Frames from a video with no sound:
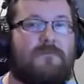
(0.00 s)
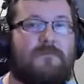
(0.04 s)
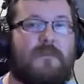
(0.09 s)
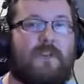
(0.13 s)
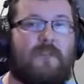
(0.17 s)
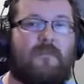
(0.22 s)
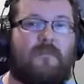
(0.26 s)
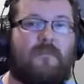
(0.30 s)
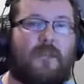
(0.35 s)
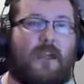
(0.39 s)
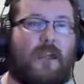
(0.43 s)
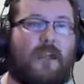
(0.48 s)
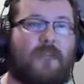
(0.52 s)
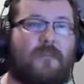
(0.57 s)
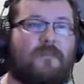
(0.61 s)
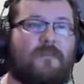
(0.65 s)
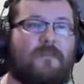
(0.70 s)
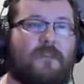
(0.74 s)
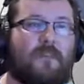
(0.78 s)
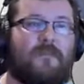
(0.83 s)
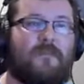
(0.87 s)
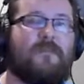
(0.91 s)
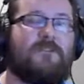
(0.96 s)
Give a like,
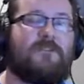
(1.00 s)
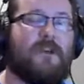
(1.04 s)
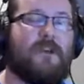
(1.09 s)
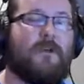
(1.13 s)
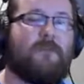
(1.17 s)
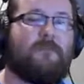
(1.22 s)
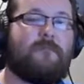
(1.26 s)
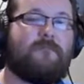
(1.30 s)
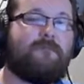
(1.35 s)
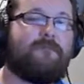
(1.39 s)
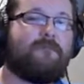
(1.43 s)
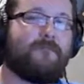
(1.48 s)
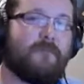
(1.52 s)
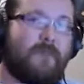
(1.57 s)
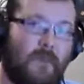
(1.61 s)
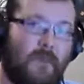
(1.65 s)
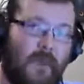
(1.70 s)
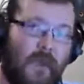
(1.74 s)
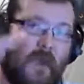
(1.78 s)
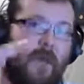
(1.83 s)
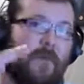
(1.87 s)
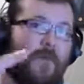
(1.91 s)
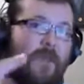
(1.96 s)
give a sub.
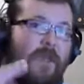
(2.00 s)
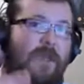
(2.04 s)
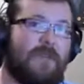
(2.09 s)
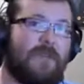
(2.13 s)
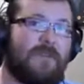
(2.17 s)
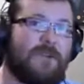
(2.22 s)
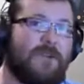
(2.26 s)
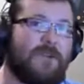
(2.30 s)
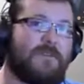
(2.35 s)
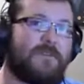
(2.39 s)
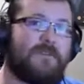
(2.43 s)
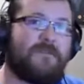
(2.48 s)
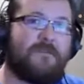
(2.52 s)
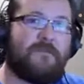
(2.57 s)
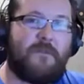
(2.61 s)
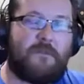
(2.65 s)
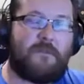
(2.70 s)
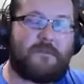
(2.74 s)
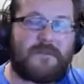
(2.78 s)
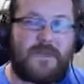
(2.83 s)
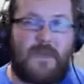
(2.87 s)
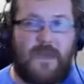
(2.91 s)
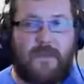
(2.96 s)
I'm going to catch you guys on the
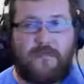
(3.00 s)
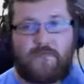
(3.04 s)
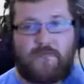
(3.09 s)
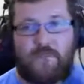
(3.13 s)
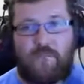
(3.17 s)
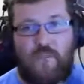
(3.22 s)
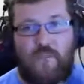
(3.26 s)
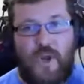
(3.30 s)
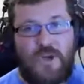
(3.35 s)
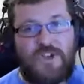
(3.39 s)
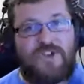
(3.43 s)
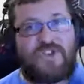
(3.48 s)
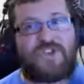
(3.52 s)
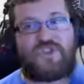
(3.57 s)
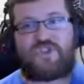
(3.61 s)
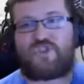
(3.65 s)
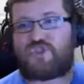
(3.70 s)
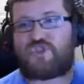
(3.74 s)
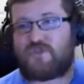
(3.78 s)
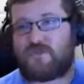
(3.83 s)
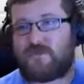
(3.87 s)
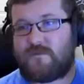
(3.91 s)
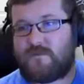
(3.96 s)
flip side.
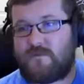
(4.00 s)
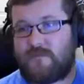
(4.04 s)
Peace.